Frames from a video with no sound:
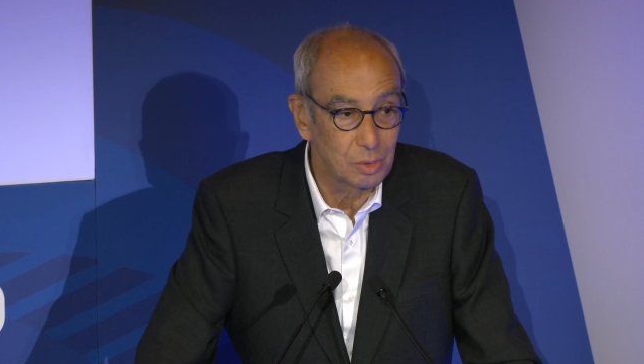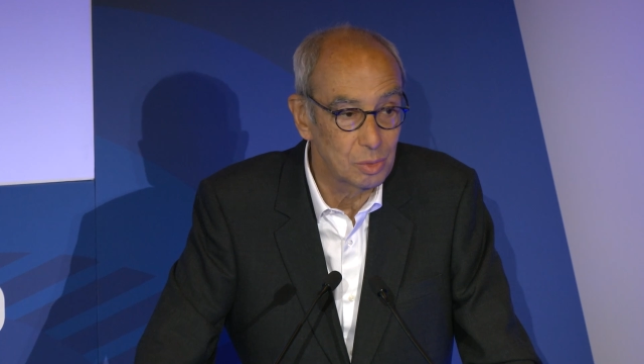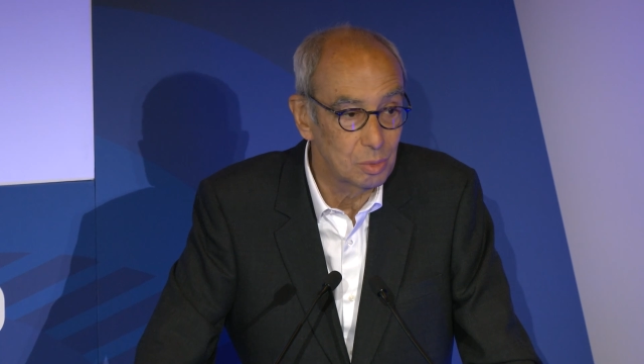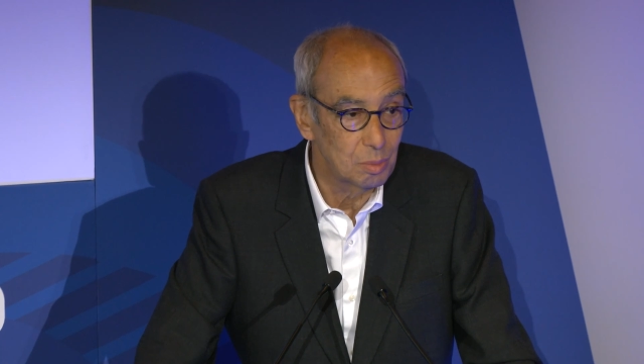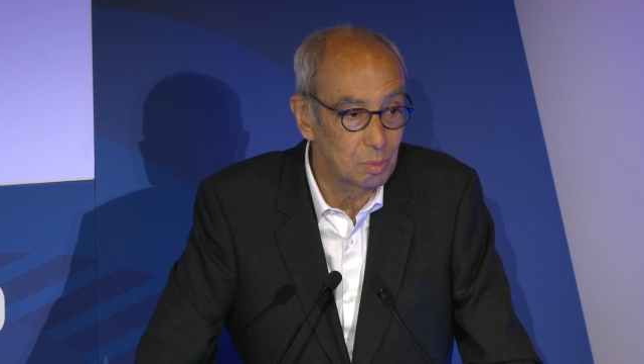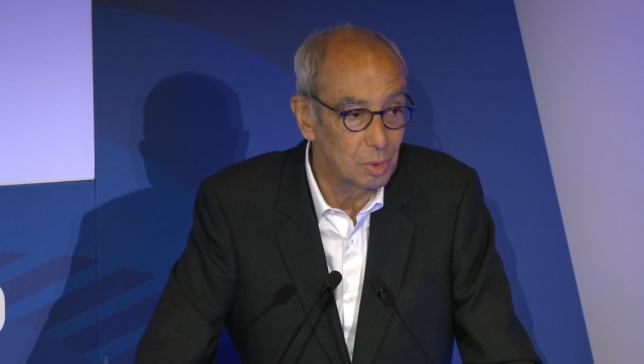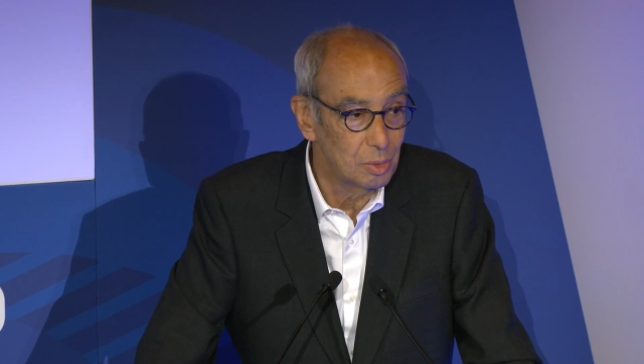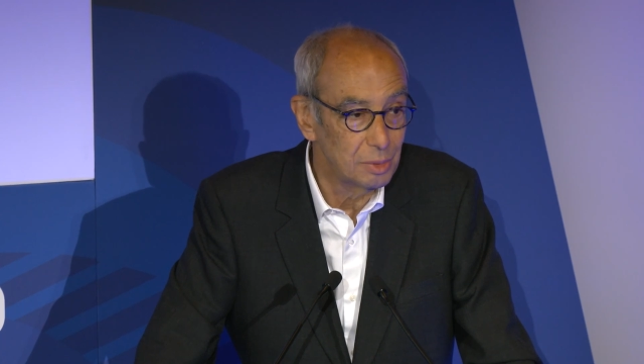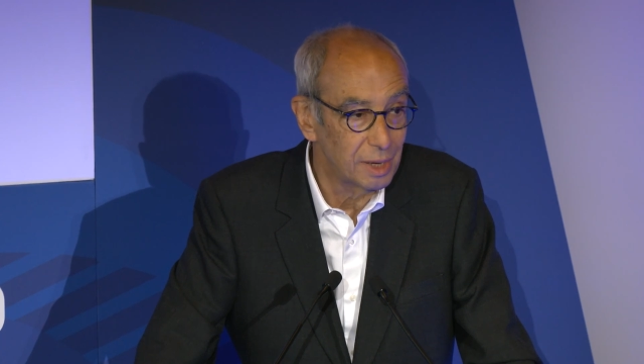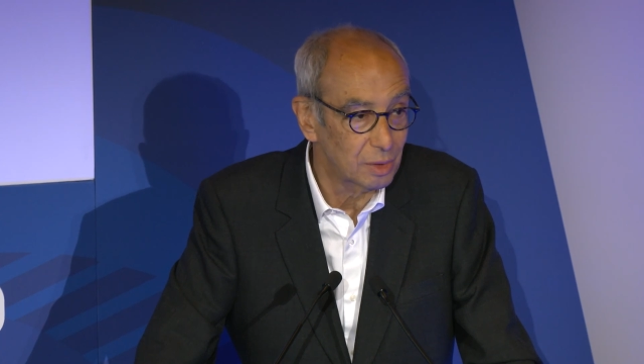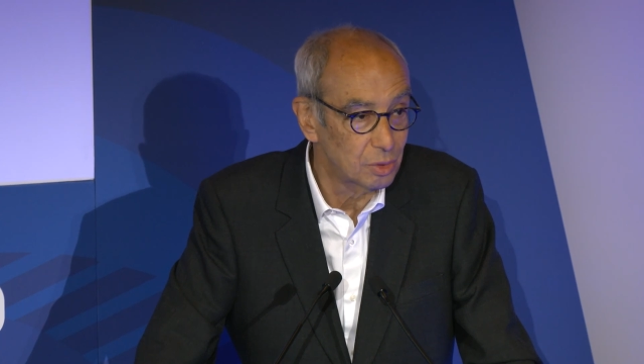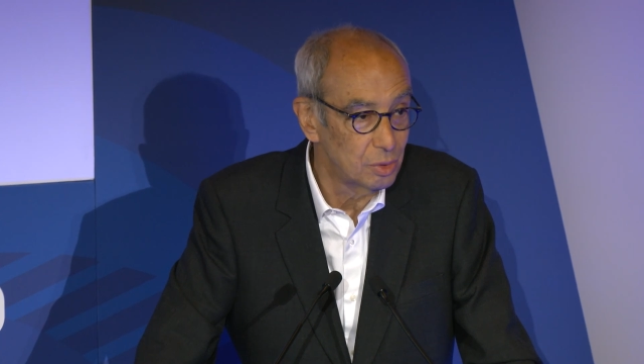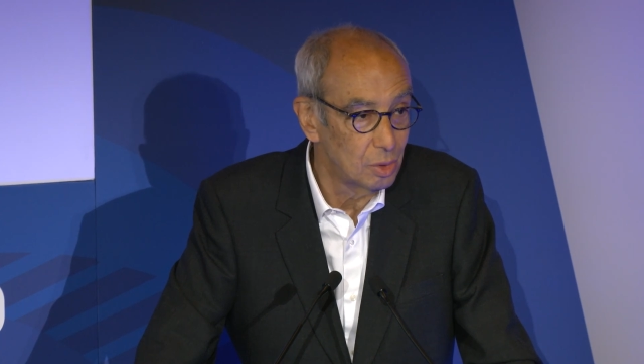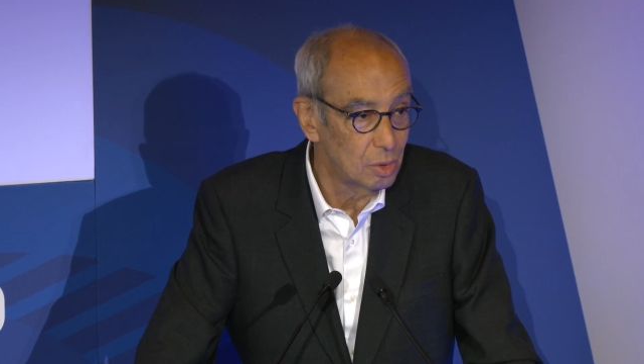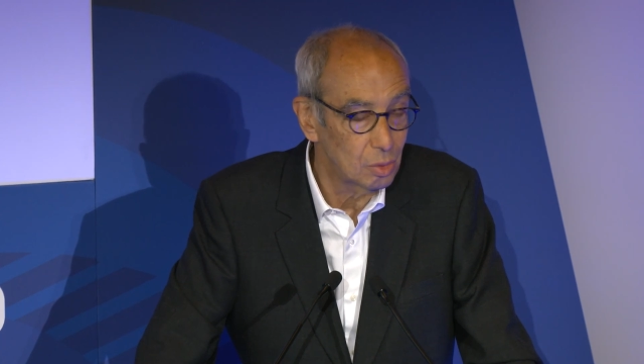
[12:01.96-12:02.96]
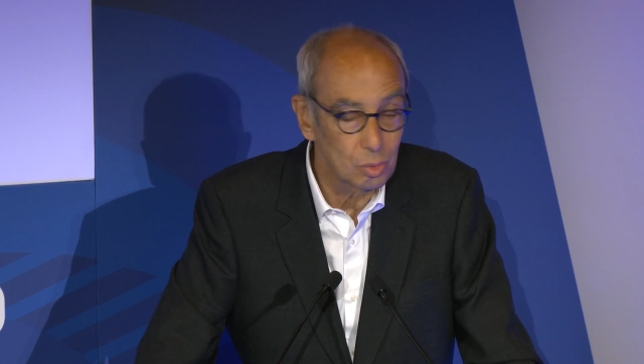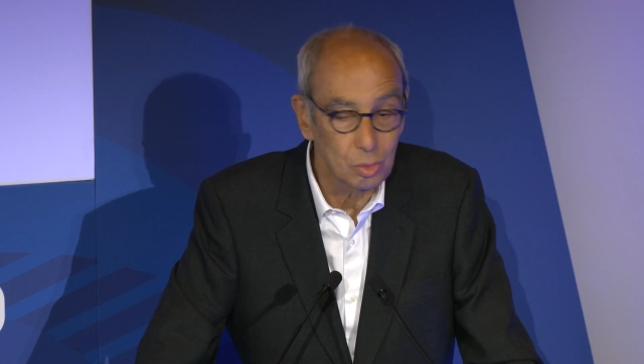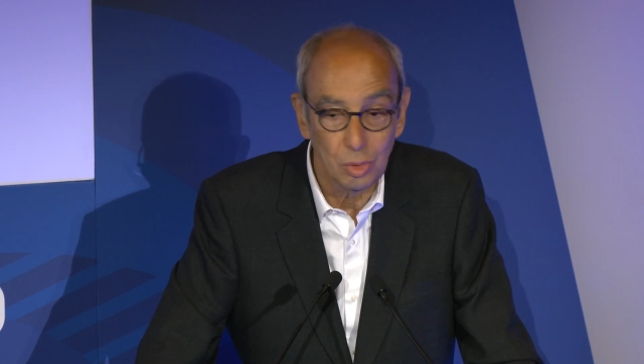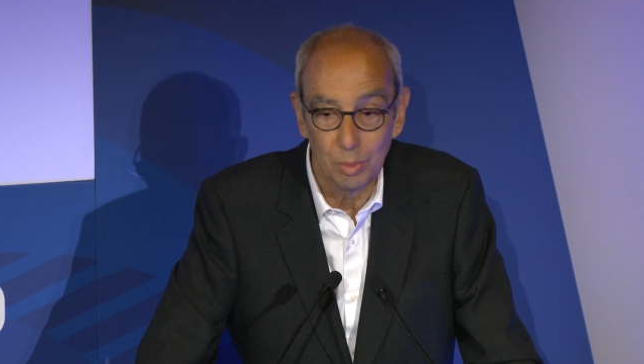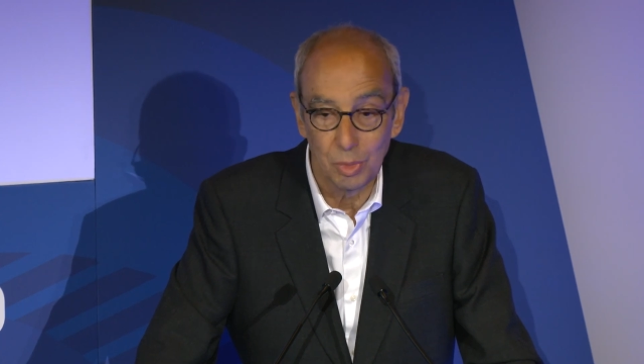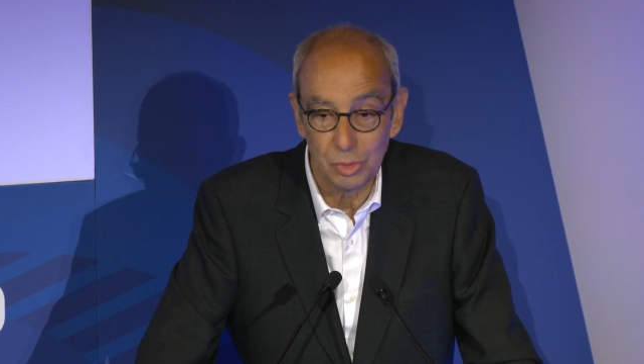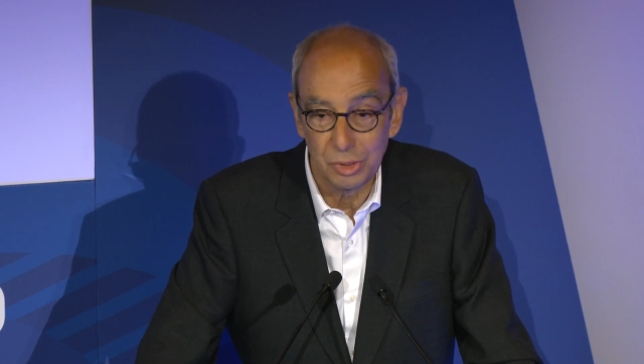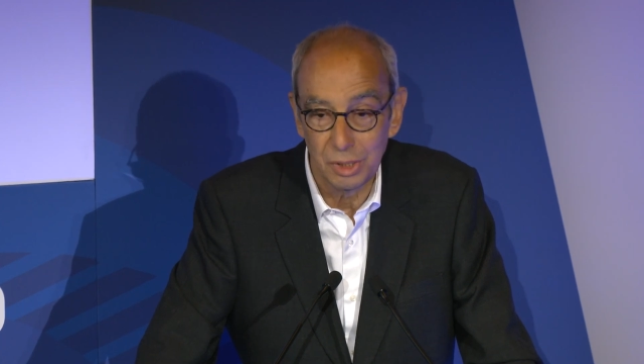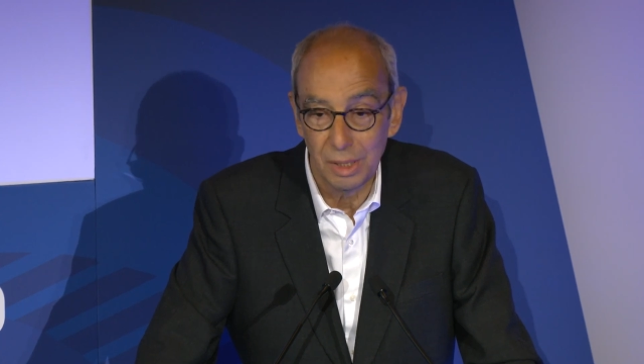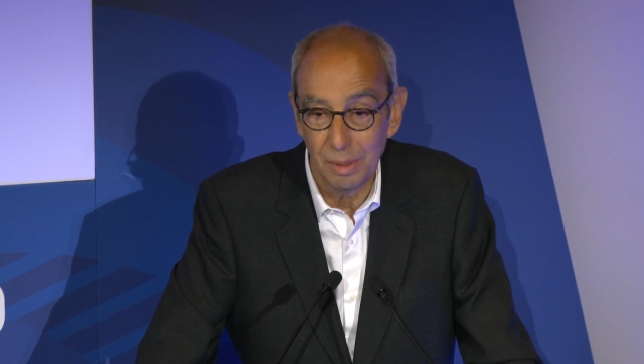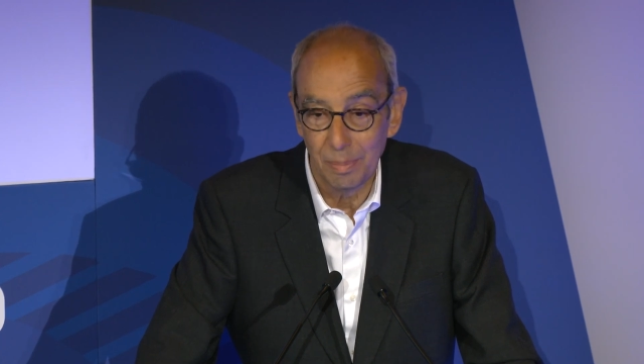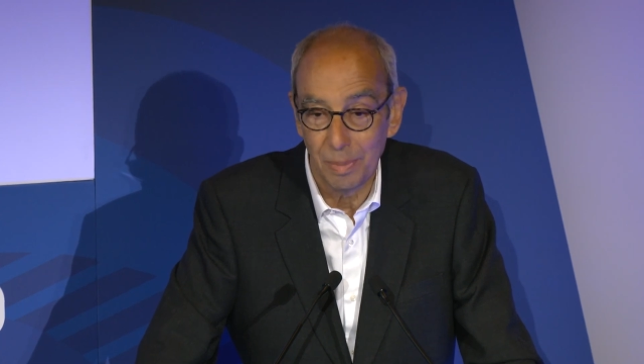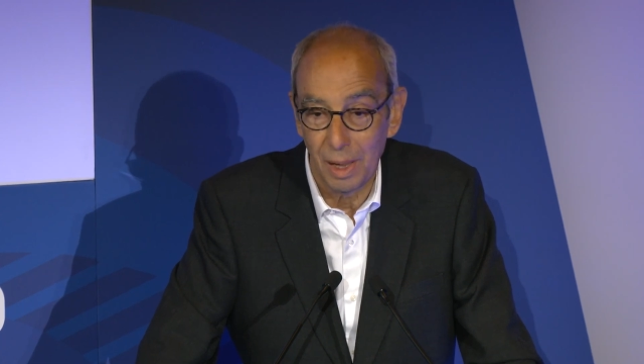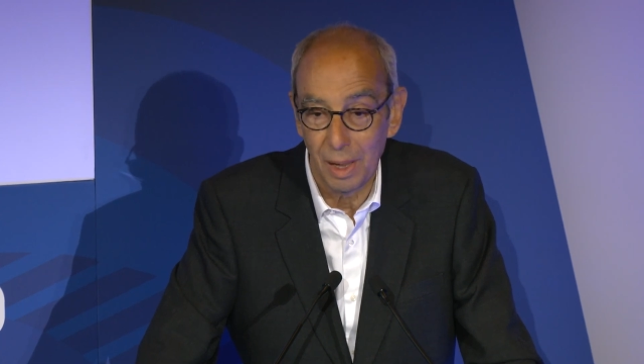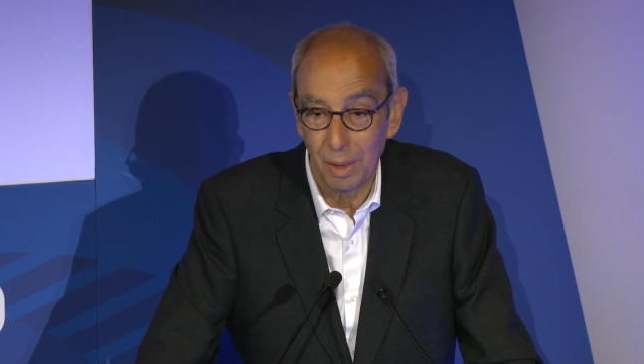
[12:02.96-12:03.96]
the question is raised because a number
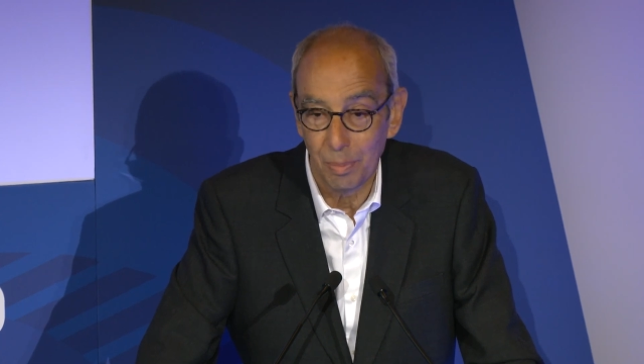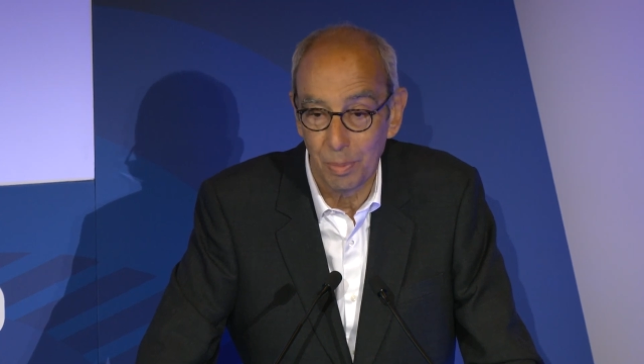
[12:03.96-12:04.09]
of